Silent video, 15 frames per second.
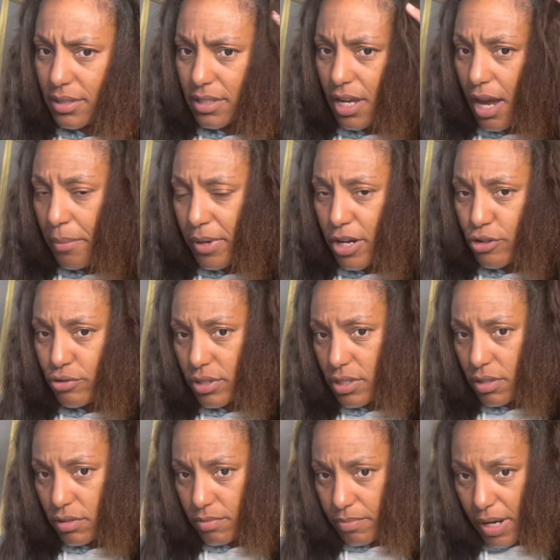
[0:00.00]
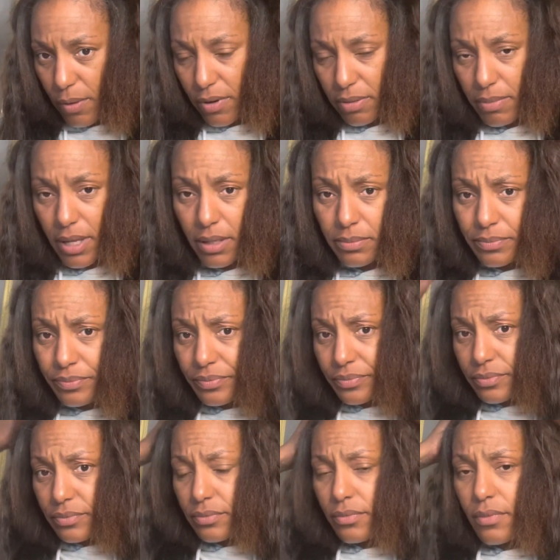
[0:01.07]
I'm country, so bear with me.
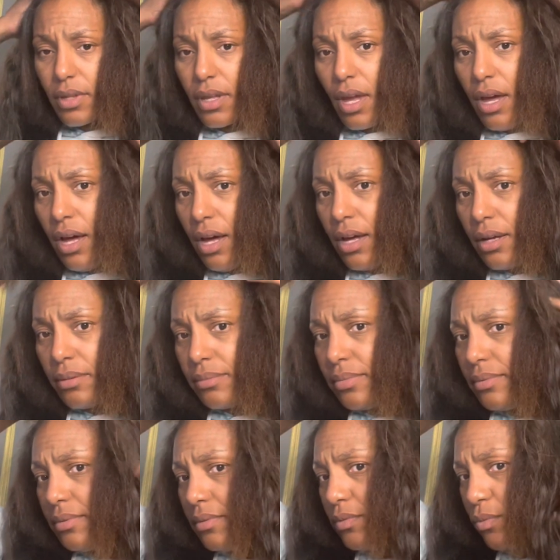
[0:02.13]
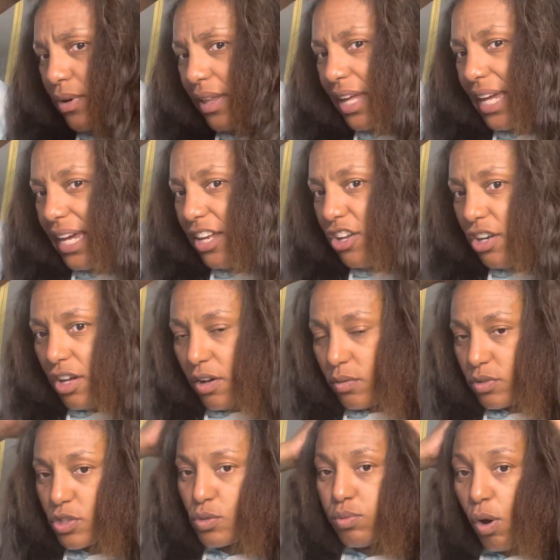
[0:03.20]
Where they get
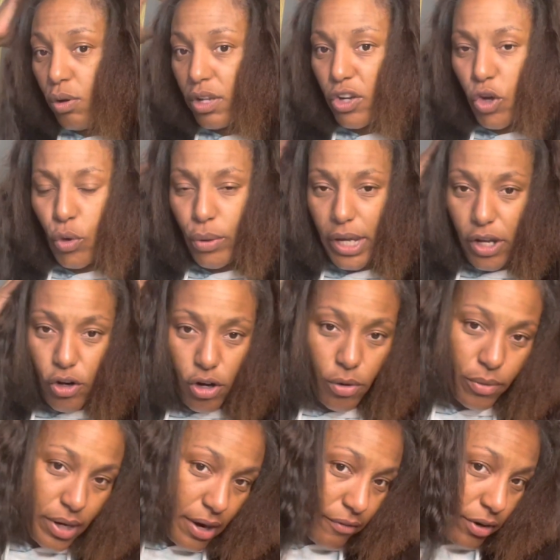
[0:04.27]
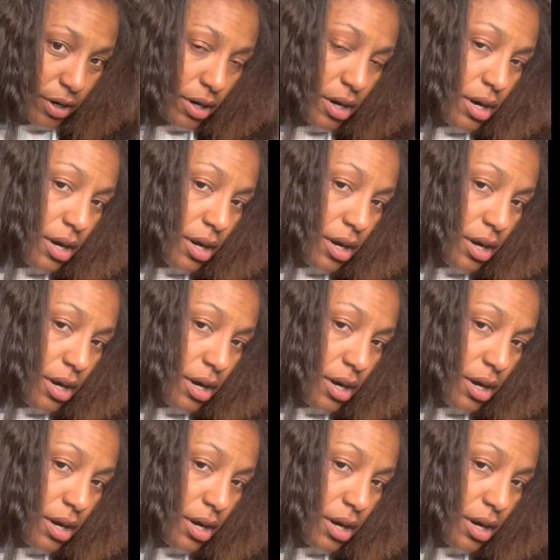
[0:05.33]
swollen quick or whatever.